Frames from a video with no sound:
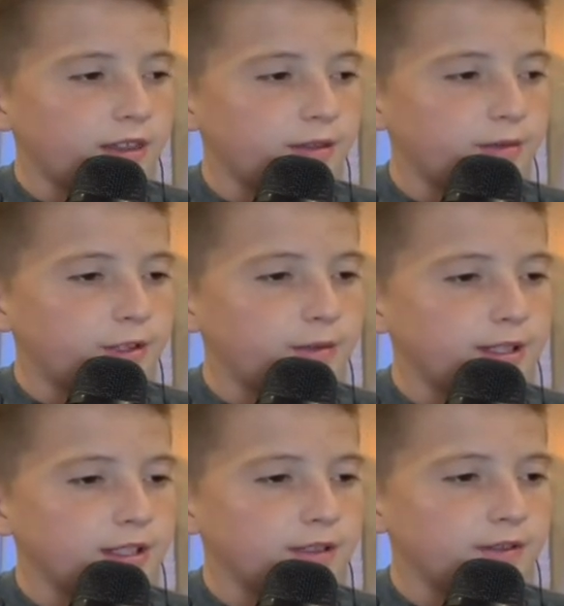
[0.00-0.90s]
They're doing
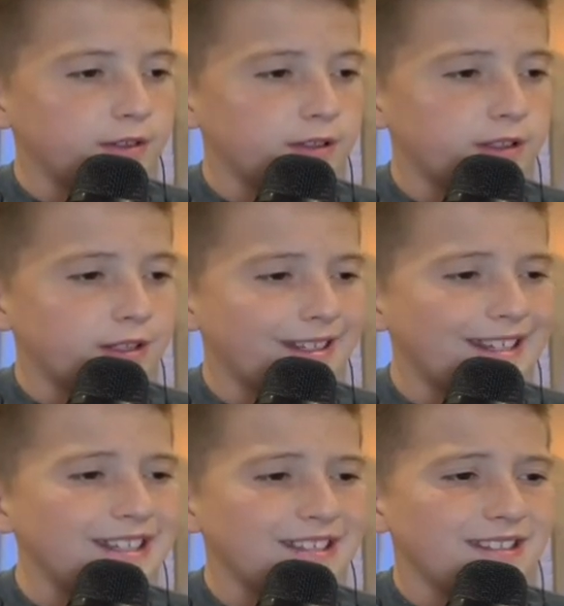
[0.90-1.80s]
this for
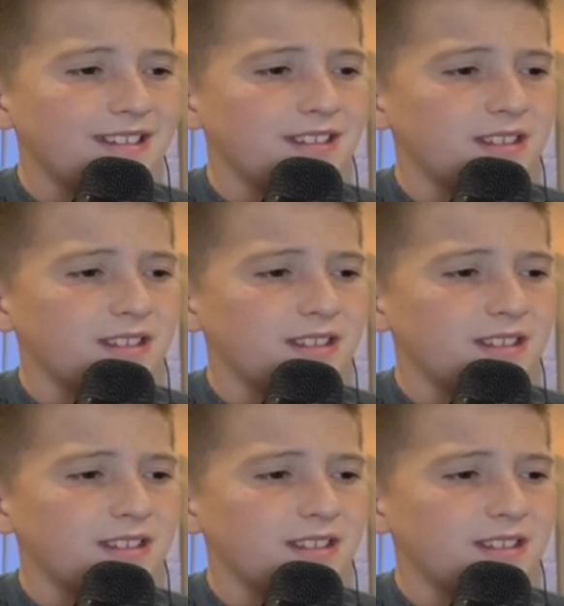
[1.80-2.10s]
kids